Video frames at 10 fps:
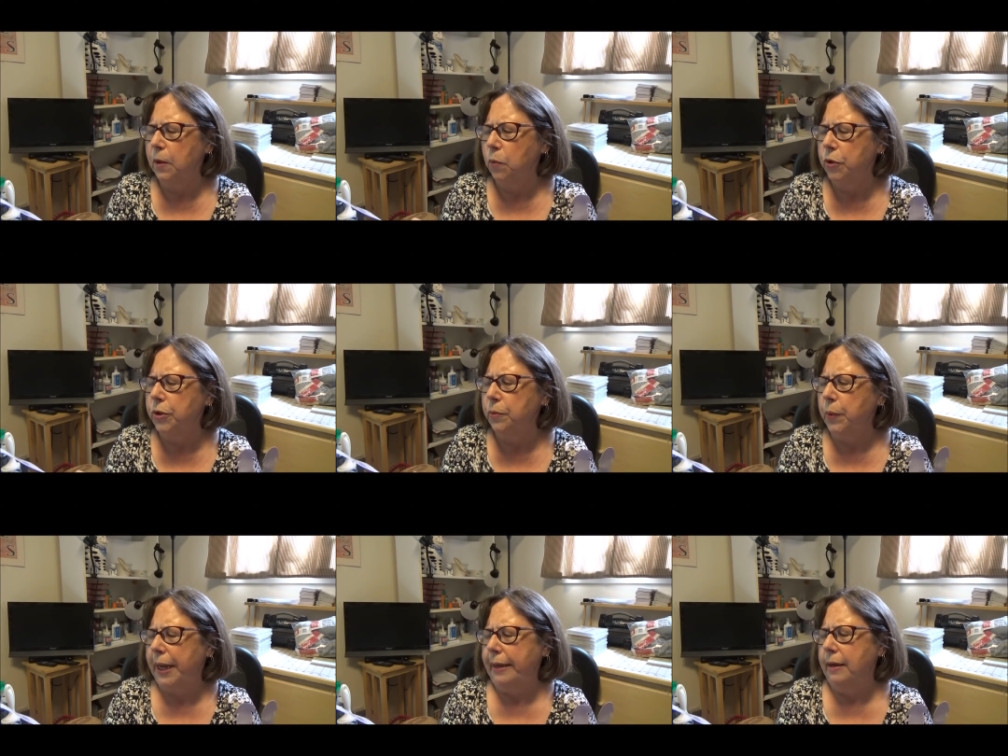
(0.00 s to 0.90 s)
worsted
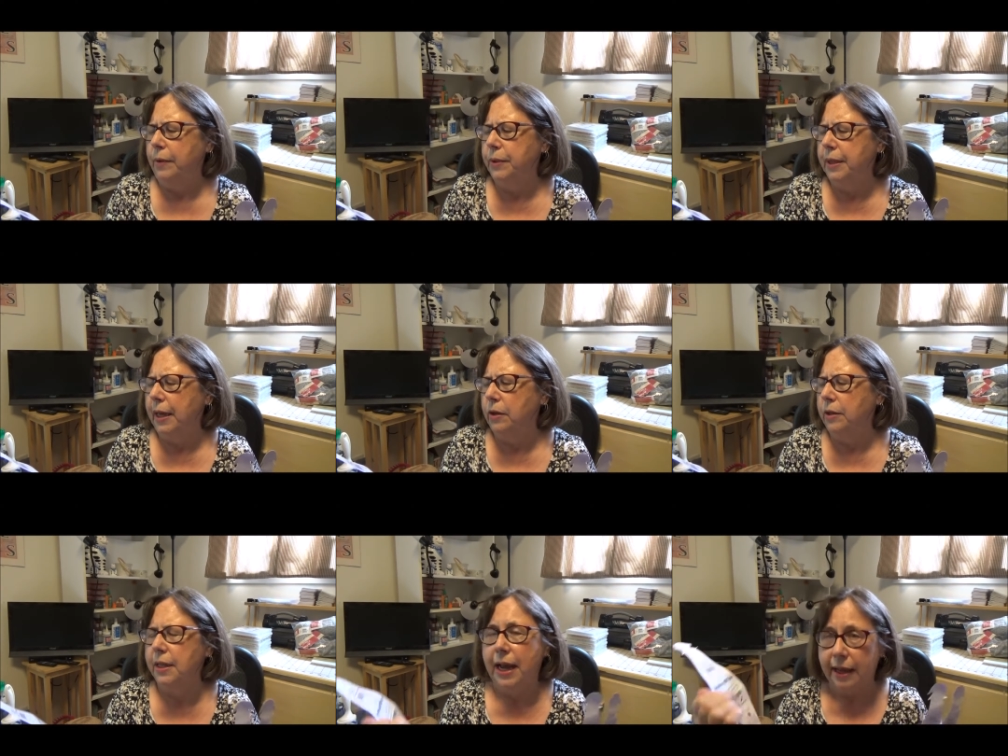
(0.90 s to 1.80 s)
weight I would say
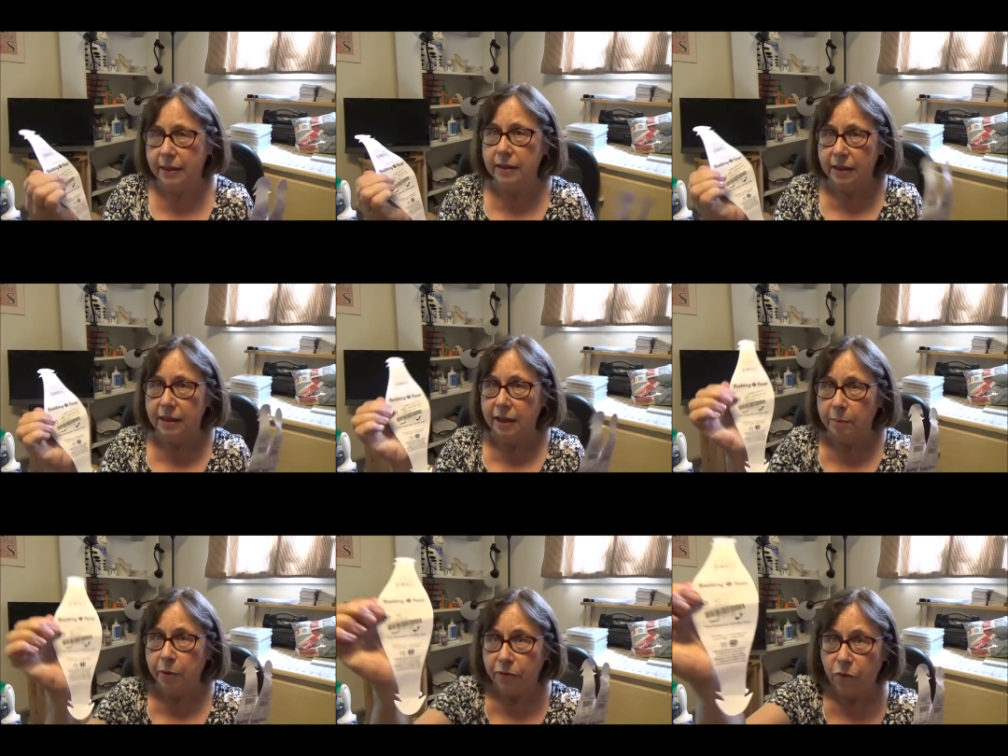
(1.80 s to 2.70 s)
because it has the
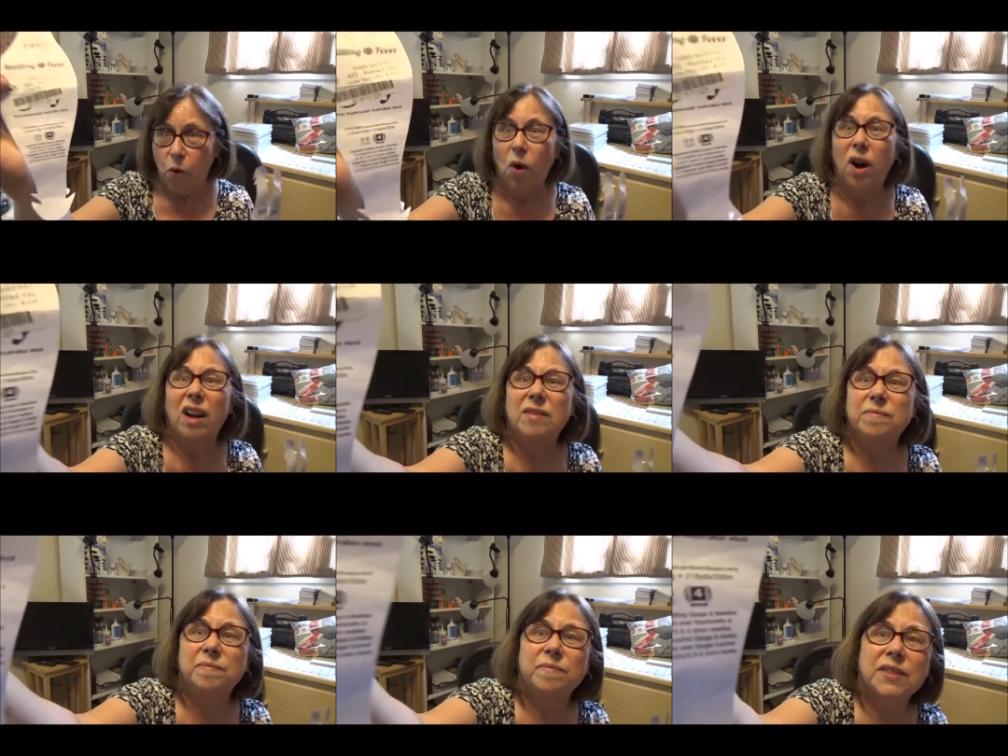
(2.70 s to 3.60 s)
number four
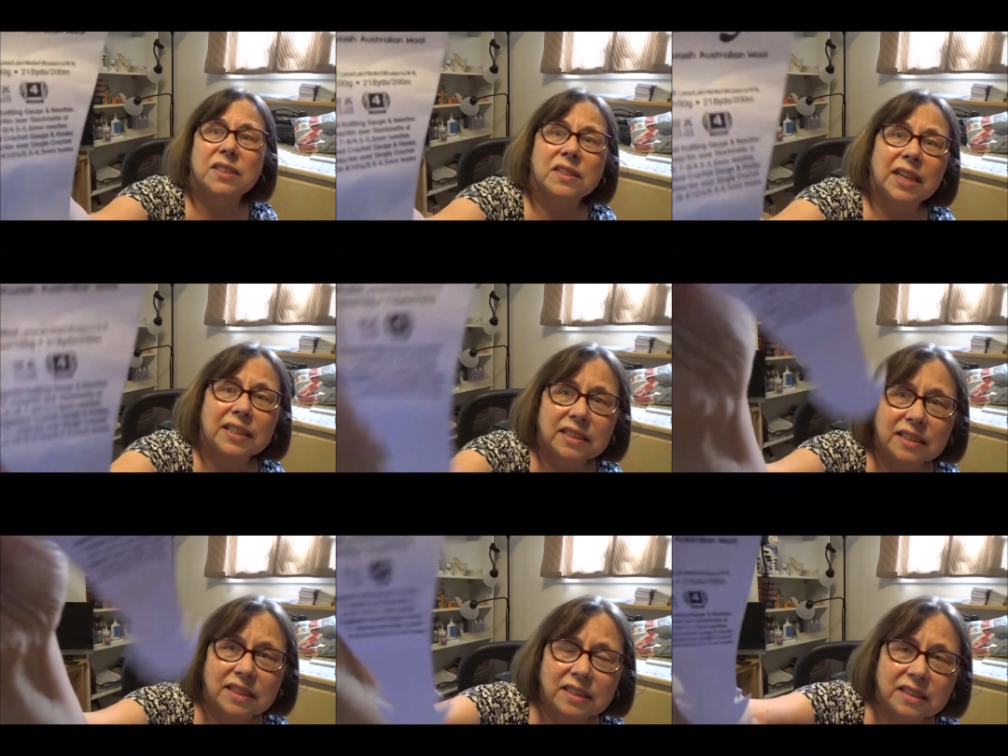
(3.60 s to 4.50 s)
you know that
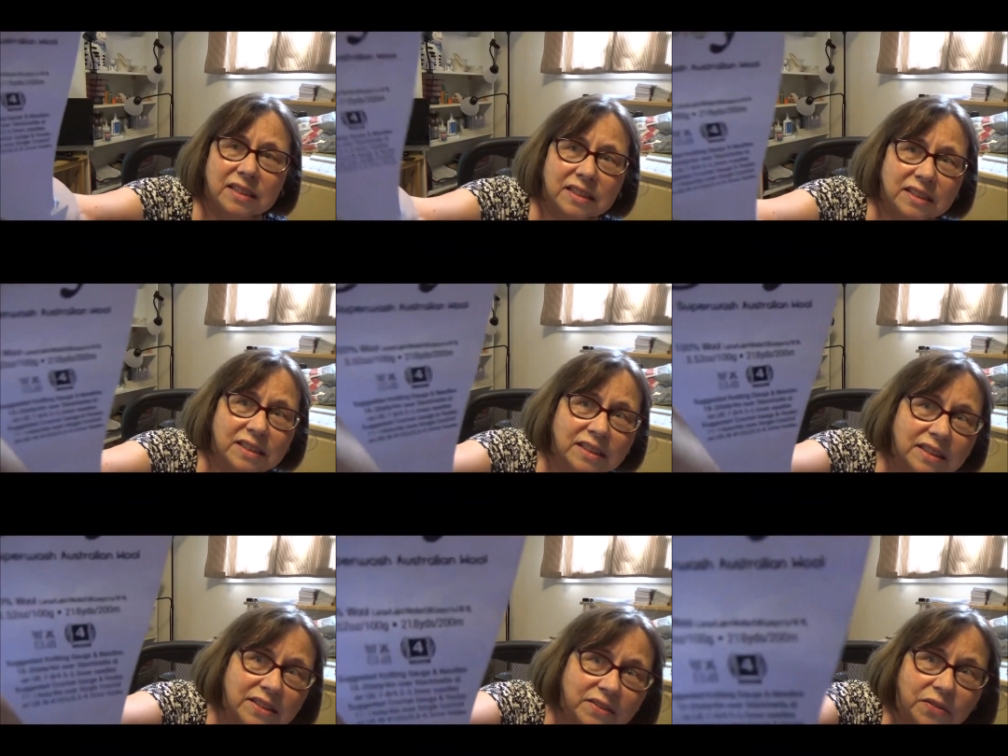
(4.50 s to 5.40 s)

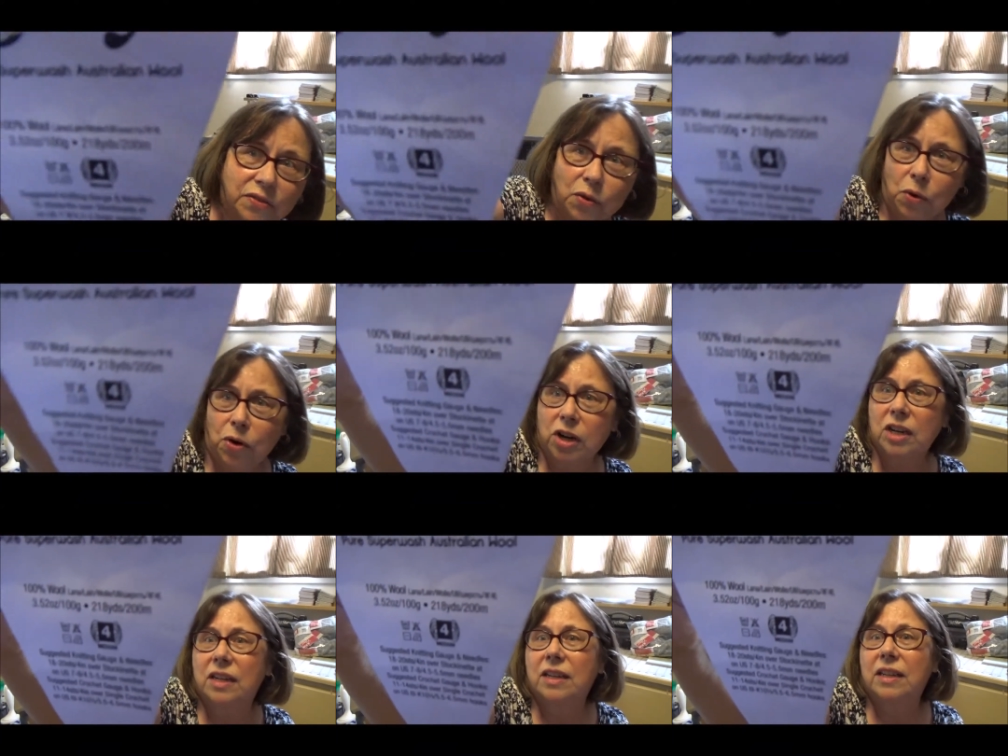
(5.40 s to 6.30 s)
four
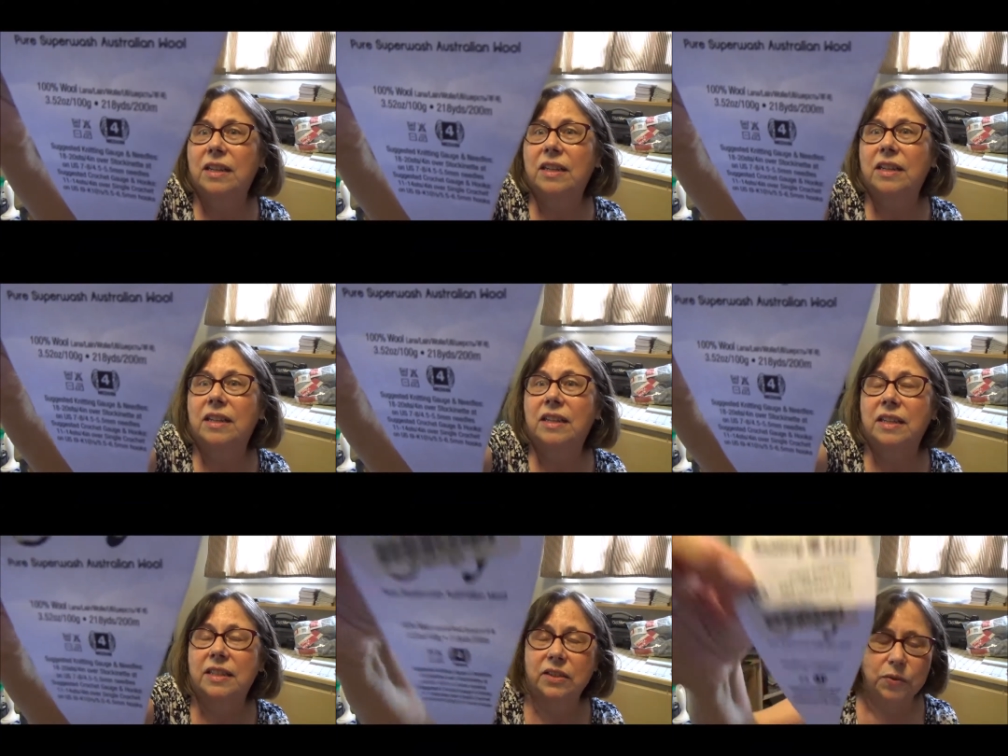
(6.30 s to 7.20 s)

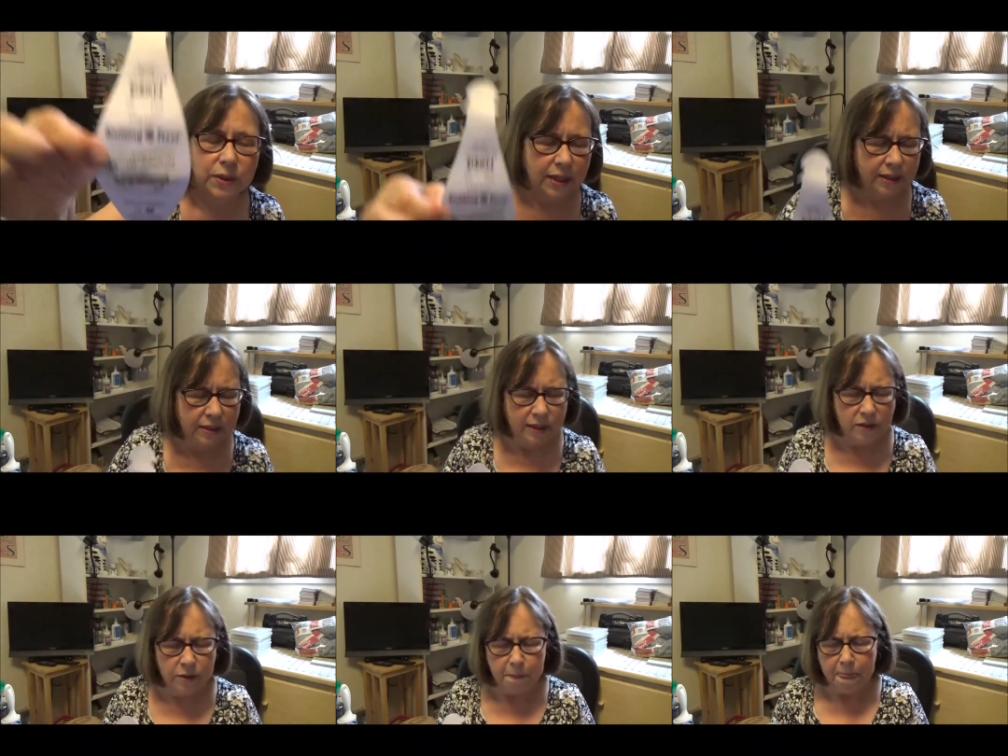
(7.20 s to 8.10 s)
and tells you what size
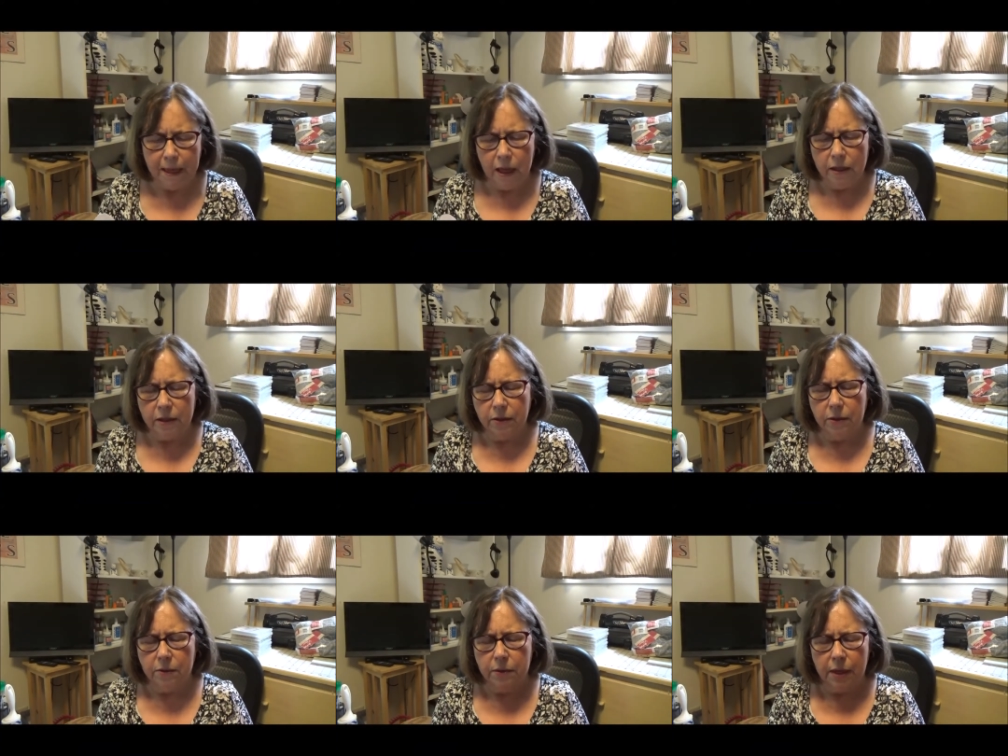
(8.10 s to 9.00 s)
needles
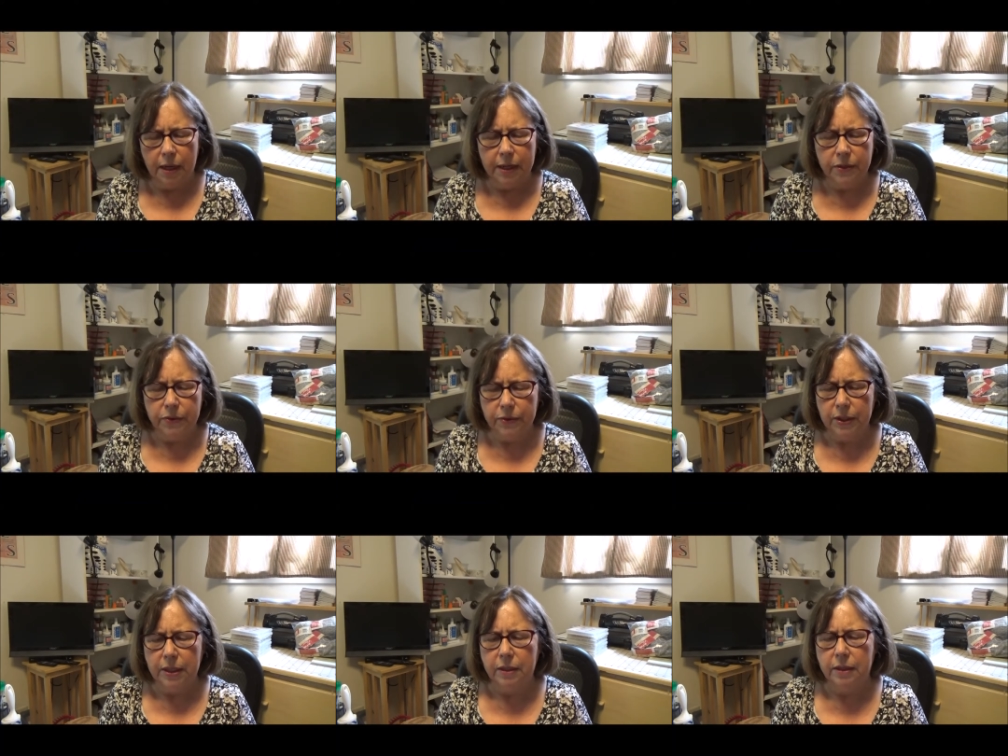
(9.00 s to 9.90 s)
so I use
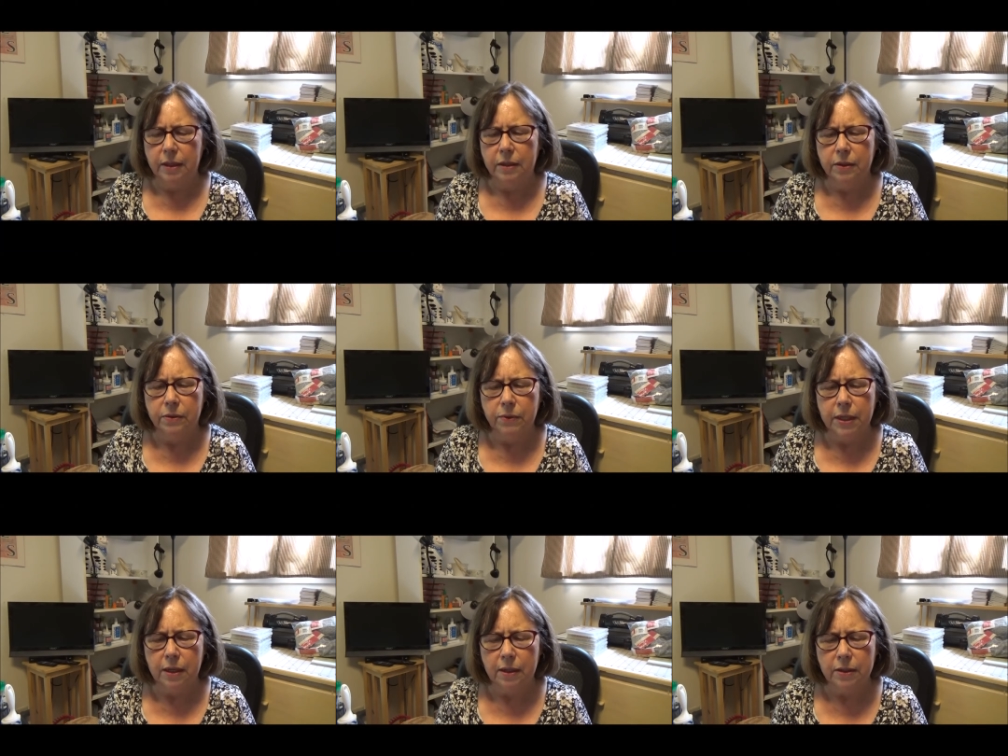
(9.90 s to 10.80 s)
these in the three
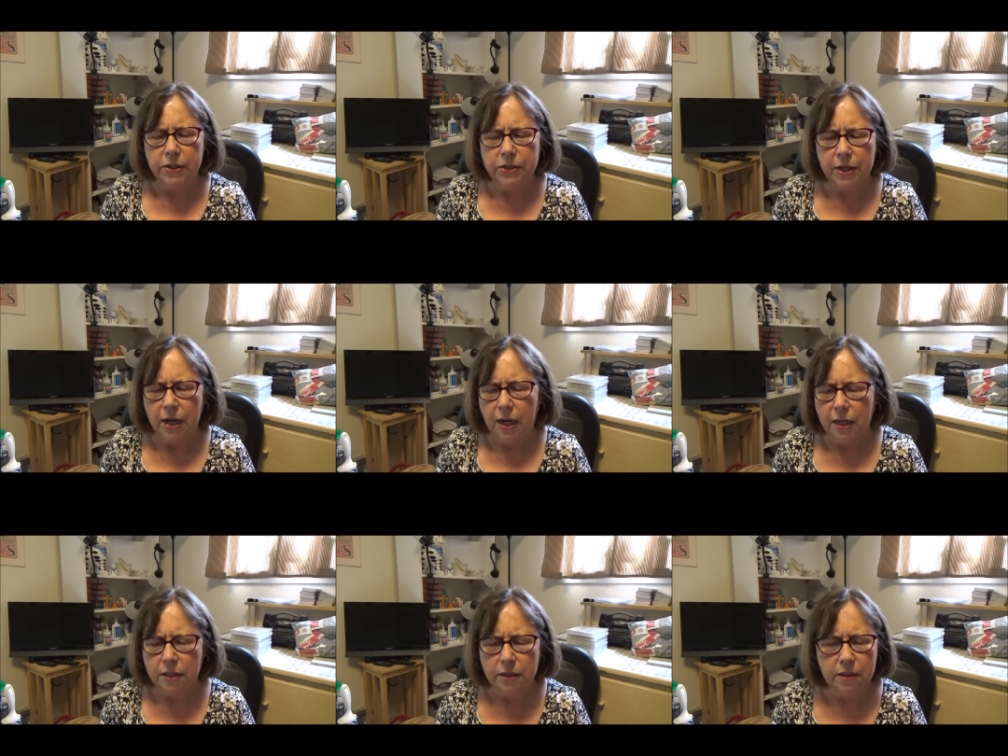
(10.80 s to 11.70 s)
colors uh,